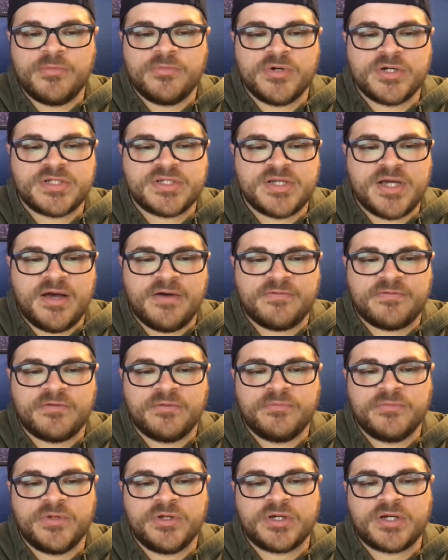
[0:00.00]
Brissett
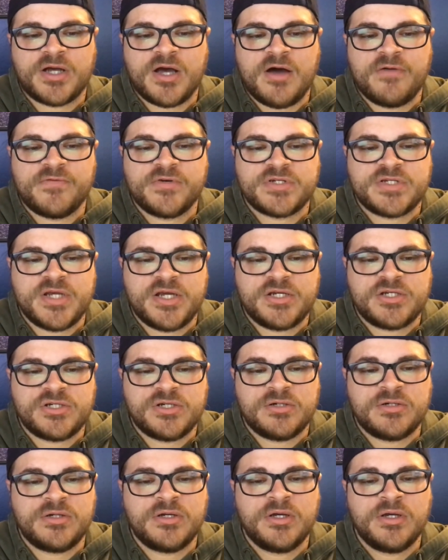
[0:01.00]
from the
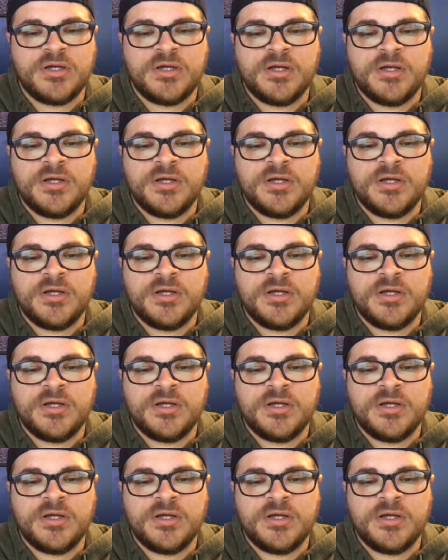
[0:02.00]
conversation.